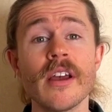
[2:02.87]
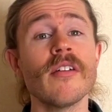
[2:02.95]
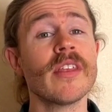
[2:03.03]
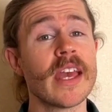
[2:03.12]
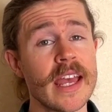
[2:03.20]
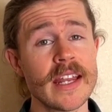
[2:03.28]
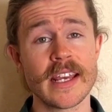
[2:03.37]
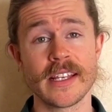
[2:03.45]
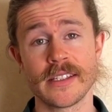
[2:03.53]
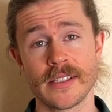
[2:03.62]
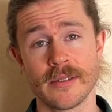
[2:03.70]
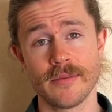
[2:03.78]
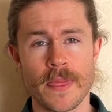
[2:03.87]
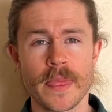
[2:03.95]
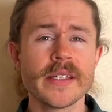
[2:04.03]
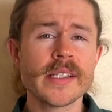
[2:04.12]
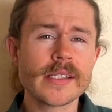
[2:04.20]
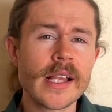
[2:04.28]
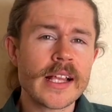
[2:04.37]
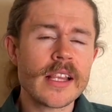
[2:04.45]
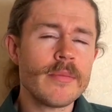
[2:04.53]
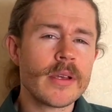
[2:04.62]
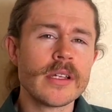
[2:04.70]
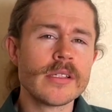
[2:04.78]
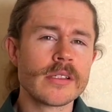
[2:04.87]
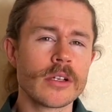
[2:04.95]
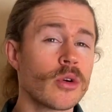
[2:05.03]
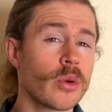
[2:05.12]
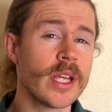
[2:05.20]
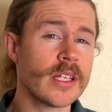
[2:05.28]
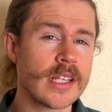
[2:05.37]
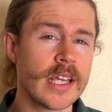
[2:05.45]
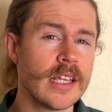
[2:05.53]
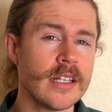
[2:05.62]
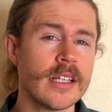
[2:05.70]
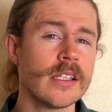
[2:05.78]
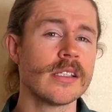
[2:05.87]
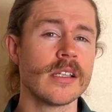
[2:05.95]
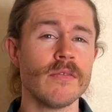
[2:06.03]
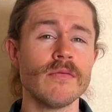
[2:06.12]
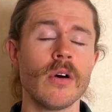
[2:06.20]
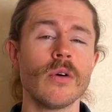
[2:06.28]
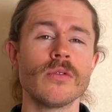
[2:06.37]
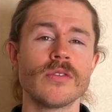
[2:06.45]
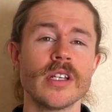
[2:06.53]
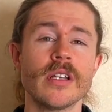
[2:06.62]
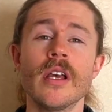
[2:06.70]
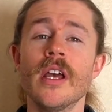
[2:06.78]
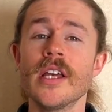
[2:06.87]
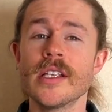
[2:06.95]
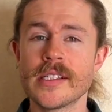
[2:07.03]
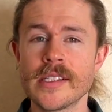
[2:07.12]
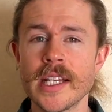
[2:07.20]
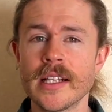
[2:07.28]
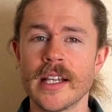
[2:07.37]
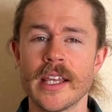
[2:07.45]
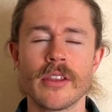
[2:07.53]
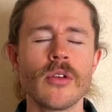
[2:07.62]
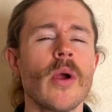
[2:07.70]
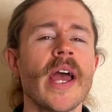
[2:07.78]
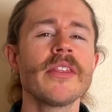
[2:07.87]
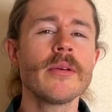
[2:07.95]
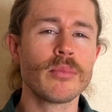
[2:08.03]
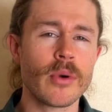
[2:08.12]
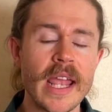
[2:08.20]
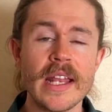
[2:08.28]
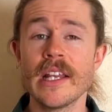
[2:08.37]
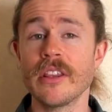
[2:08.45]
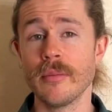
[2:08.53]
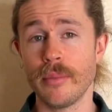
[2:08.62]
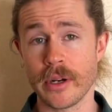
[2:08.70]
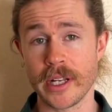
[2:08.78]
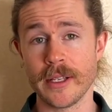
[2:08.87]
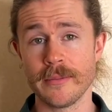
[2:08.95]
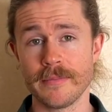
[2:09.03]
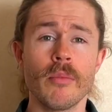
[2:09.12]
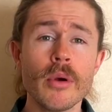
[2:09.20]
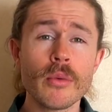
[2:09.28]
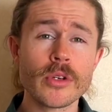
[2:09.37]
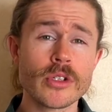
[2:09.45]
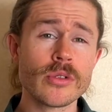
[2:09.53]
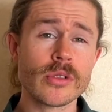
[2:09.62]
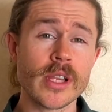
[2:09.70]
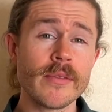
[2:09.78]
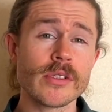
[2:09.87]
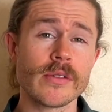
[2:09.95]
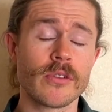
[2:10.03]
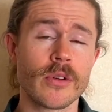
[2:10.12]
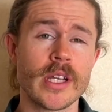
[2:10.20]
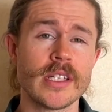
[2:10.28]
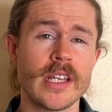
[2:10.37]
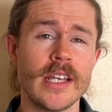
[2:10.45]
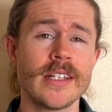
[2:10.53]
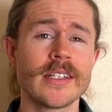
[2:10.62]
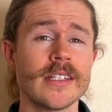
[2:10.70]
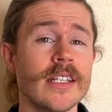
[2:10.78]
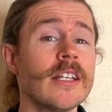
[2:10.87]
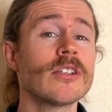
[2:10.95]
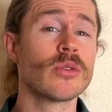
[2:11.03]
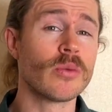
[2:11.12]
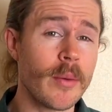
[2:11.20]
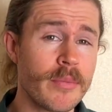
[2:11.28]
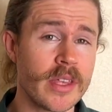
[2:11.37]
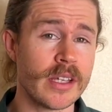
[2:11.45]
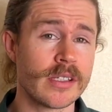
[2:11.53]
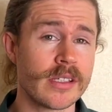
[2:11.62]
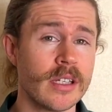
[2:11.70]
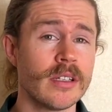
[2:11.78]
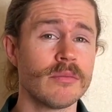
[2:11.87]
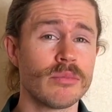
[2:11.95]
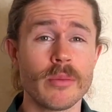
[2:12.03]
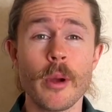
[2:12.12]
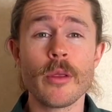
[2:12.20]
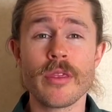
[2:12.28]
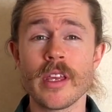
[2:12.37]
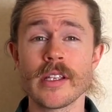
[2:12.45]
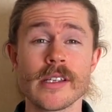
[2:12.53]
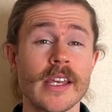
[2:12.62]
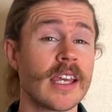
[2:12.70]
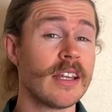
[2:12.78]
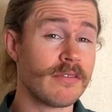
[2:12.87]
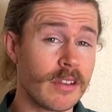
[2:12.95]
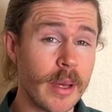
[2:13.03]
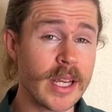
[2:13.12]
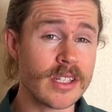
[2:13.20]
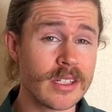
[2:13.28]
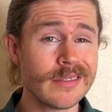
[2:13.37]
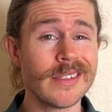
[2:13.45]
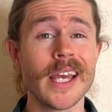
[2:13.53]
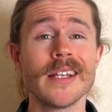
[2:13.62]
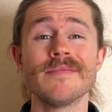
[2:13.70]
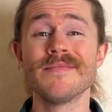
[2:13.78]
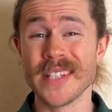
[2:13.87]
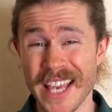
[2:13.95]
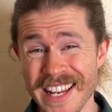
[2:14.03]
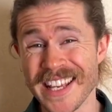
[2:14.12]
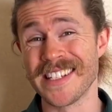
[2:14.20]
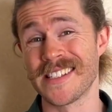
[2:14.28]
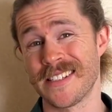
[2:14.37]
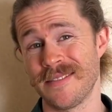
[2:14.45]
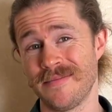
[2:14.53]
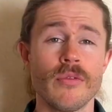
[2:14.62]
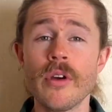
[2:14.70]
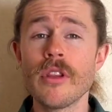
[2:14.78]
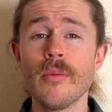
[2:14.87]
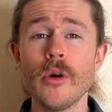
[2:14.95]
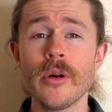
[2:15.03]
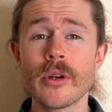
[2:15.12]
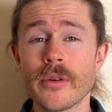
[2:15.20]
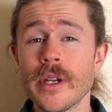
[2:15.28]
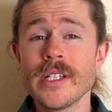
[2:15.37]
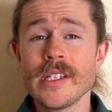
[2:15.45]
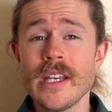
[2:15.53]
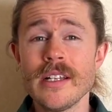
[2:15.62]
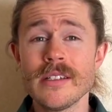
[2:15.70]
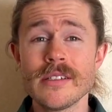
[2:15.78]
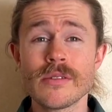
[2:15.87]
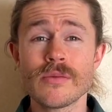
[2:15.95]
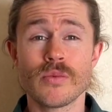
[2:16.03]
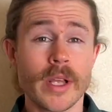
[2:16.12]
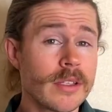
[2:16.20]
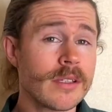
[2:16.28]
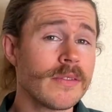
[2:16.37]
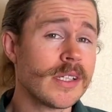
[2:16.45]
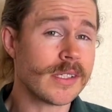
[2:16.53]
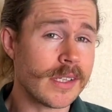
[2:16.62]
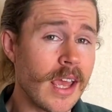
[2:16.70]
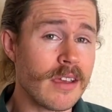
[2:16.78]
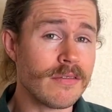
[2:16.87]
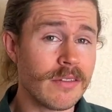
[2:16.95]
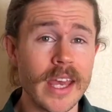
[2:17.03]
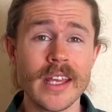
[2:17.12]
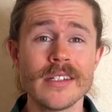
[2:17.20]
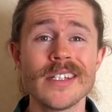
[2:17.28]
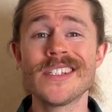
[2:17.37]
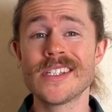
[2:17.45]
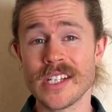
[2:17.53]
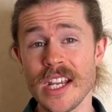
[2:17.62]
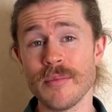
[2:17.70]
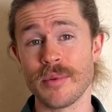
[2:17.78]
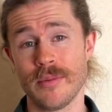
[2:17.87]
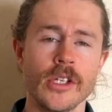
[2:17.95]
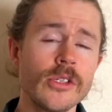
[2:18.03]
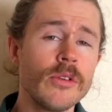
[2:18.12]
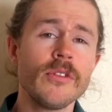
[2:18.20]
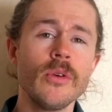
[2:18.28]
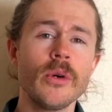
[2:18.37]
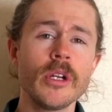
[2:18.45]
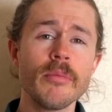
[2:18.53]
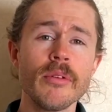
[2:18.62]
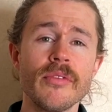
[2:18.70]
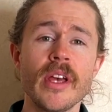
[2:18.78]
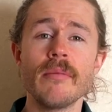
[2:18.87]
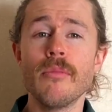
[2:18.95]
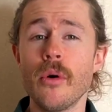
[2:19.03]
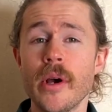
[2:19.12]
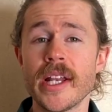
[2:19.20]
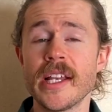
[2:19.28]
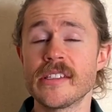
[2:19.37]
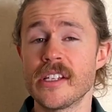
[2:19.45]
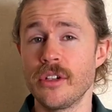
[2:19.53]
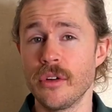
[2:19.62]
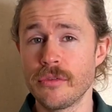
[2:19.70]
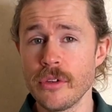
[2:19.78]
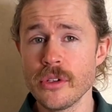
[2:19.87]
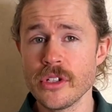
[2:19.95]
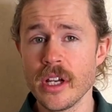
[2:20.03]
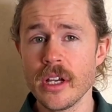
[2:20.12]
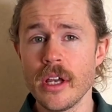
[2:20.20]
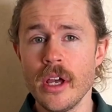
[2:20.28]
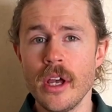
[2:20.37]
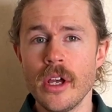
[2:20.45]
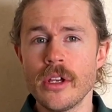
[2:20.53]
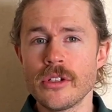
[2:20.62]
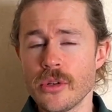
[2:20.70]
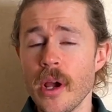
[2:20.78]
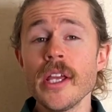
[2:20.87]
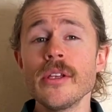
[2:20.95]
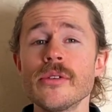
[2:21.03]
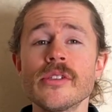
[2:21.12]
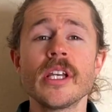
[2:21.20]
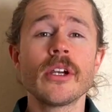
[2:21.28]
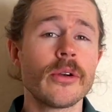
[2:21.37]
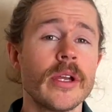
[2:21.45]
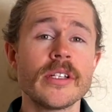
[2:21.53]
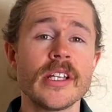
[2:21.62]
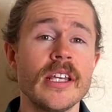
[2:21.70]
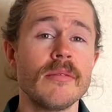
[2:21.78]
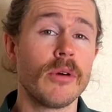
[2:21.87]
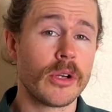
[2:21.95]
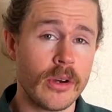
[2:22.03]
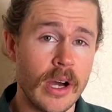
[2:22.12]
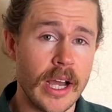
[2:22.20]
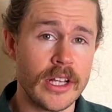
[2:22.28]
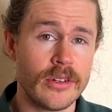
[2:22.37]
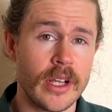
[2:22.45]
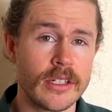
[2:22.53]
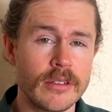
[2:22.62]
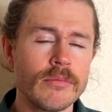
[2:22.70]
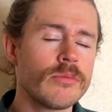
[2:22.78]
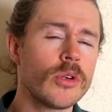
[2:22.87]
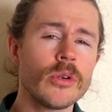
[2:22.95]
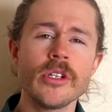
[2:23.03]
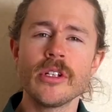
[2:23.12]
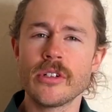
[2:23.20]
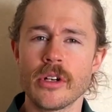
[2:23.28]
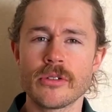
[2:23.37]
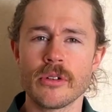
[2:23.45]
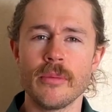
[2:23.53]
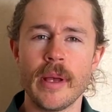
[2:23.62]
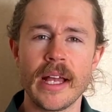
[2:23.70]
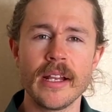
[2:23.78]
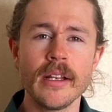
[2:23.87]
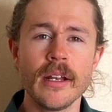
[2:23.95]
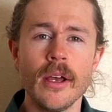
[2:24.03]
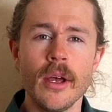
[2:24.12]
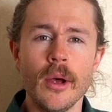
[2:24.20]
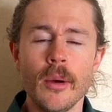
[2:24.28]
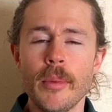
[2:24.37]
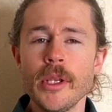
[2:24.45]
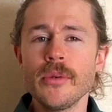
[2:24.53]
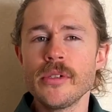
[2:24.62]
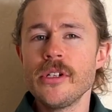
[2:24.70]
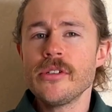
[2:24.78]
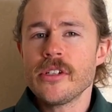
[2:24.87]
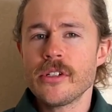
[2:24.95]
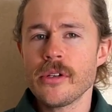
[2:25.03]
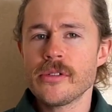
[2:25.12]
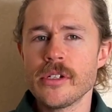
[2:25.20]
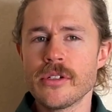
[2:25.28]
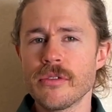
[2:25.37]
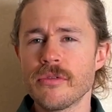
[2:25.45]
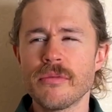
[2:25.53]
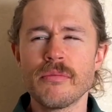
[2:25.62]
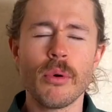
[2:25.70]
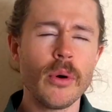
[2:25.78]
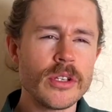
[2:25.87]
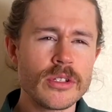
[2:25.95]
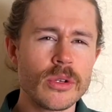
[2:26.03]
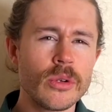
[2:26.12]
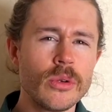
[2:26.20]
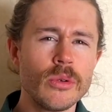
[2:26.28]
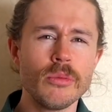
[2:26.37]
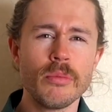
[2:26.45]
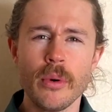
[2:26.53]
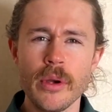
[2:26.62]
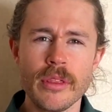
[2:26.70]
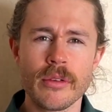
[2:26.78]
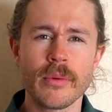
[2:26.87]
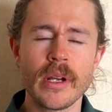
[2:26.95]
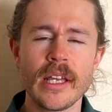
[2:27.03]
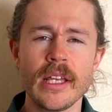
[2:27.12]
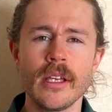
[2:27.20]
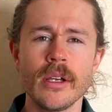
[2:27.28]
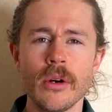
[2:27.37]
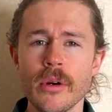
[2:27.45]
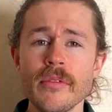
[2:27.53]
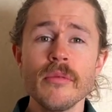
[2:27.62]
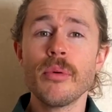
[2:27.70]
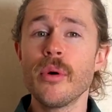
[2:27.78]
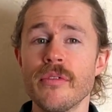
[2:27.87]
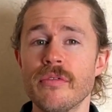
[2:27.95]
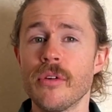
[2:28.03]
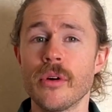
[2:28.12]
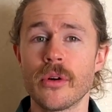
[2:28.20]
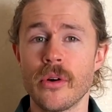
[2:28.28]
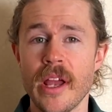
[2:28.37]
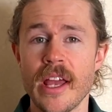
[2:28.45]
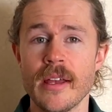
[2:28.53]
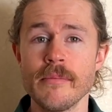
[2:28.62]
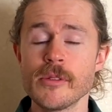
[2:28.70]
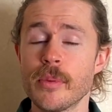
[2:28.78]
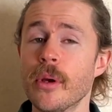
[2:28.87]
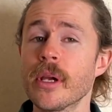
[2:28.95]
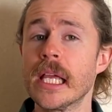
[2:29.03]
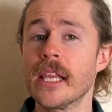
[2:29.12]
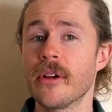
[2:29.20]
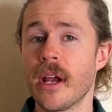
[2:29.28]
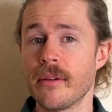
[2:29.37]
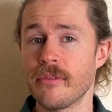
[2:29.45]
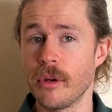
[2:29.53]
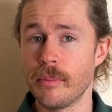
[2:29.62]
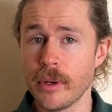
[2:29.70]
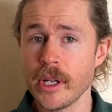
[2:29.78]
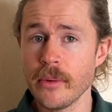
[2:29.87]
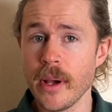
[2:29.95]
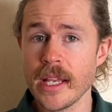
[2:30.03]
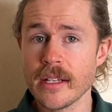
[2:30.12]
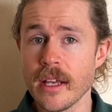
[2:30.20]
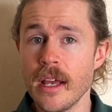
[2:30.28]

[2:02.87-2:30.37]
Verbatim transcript: of their headaches. This is likely because creatine is involved in signaling throughout the brain and the body. But reduced levels of creatine can interrupt this and promote things like inflammation and headaches. Furthermore, creatine is relatively safe and it's cheap. So if you want to prevent more headaches in your future, try using creatine monohydrate. Talk to your doctor about it, but you would use a dosage of 0.2, 0.3, or even 0.4 grams per kilogram of your body weight